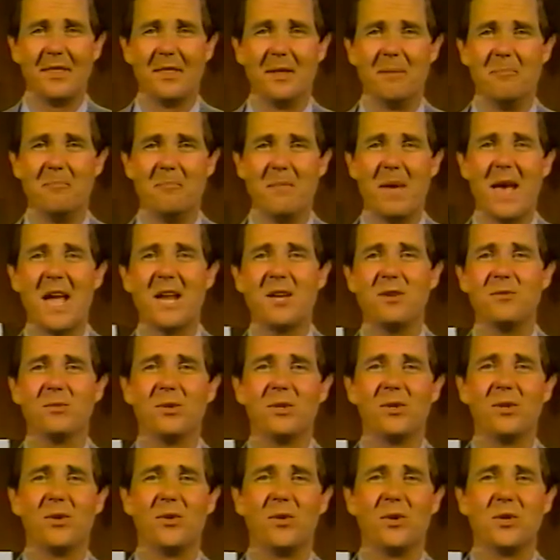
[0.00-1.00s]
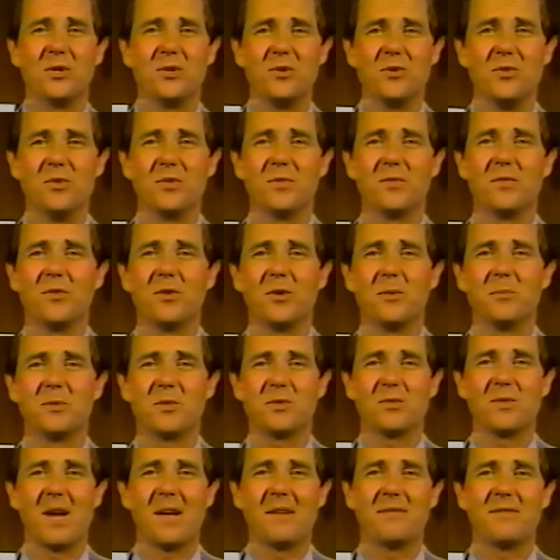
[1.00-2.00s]
the Manual on Uniform
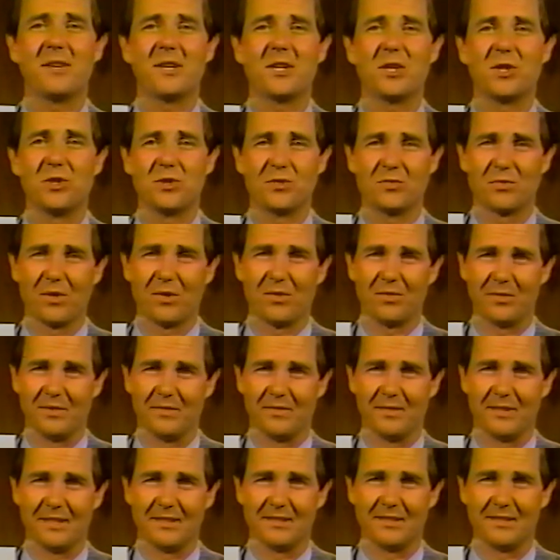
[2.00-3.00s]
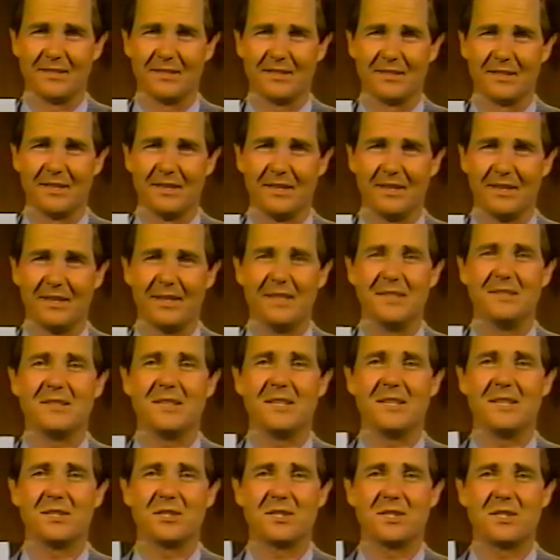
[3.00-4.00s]
Traffic Control Devices is
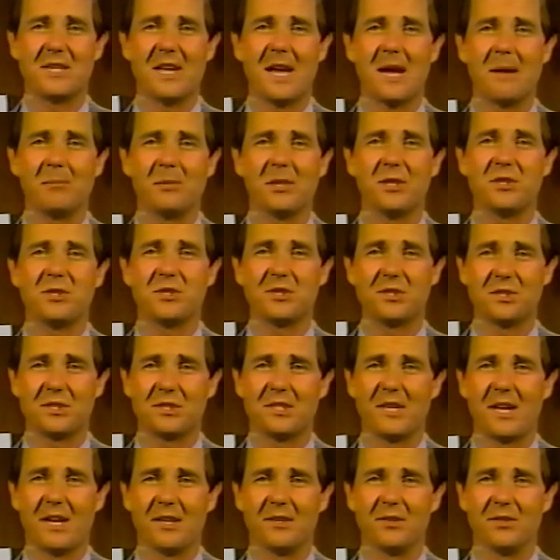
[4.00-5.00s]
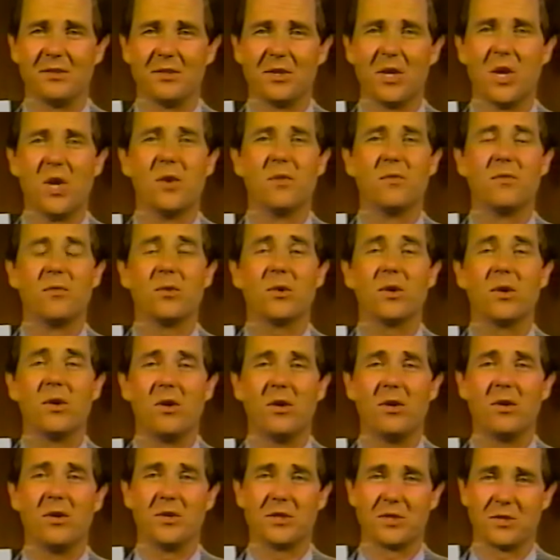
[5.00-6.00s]
the established standard for
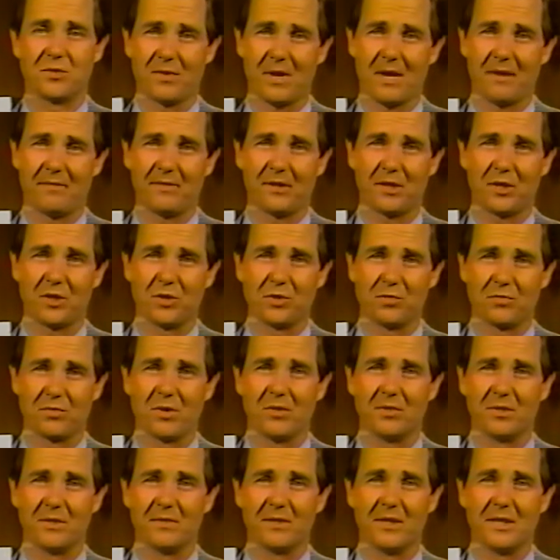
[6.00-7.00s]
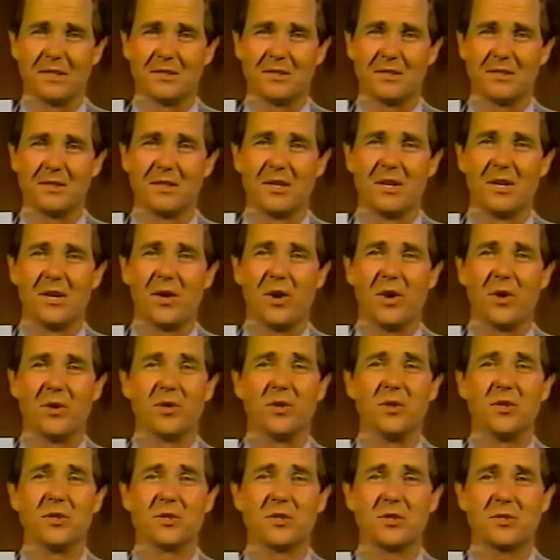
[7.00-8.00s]
all traffic control devices
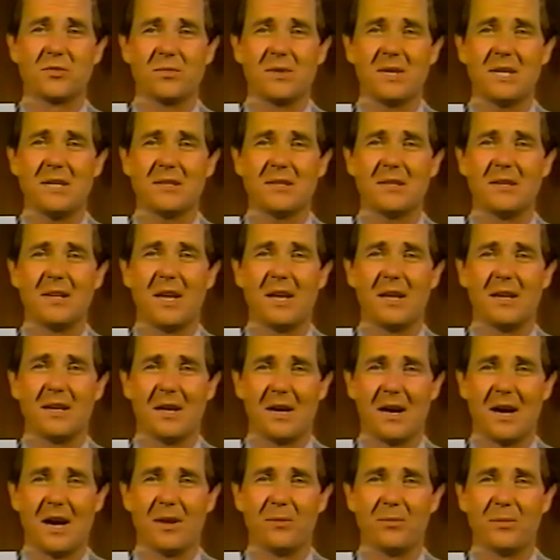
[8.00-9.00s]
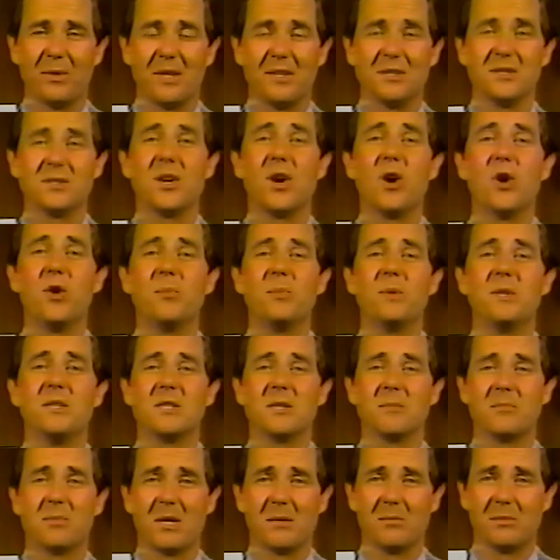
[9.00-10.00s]
on all street and highways open
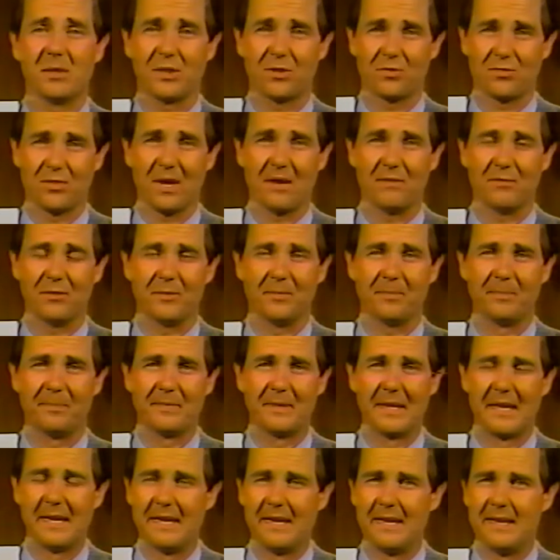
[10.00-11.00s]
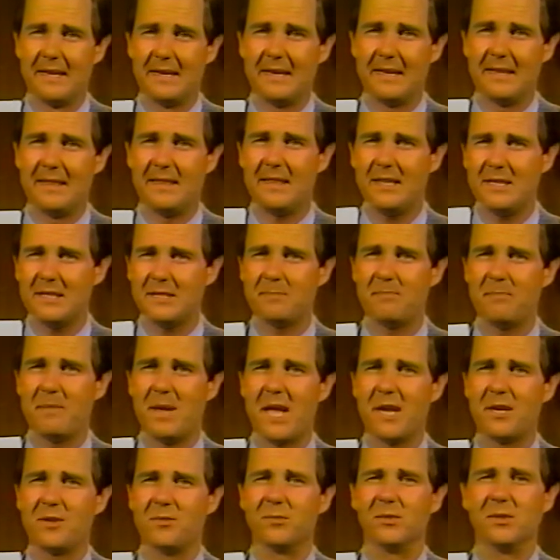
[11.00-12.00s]
to public travel. This
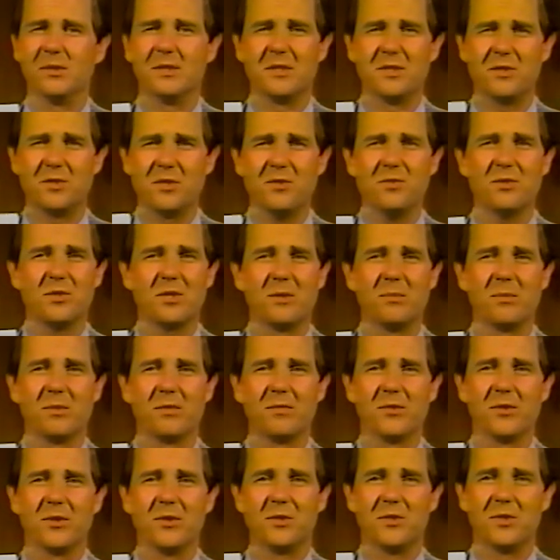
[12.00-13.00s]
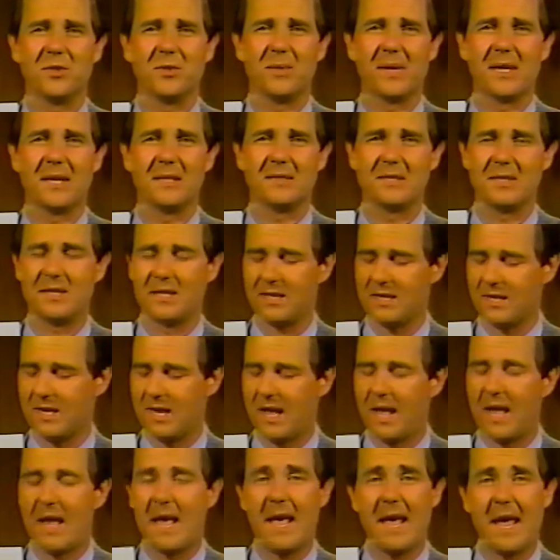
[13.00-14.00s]
manual is usually referred to as the
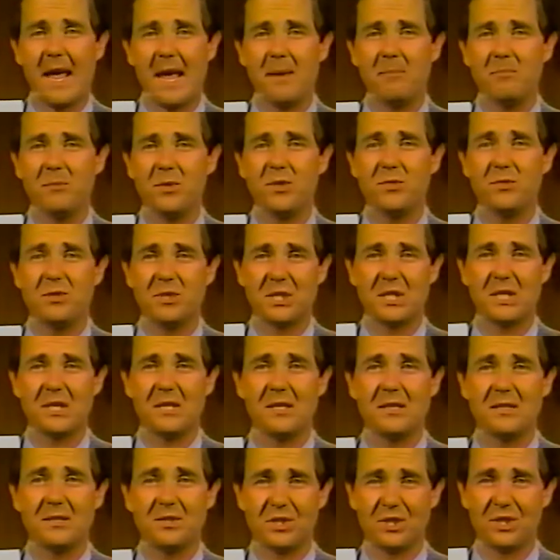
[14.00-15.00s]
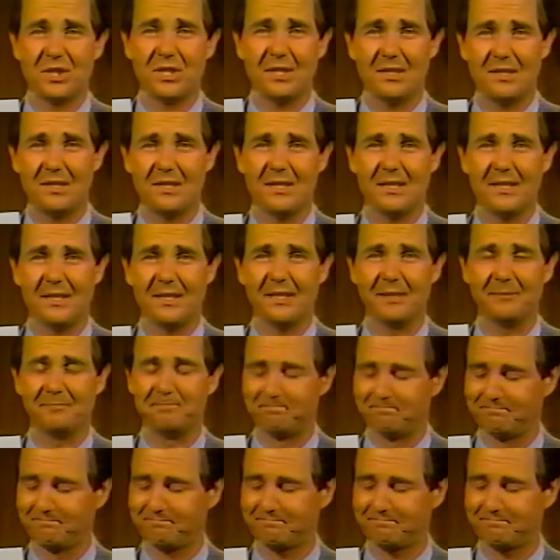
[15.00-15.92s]
MUTCD.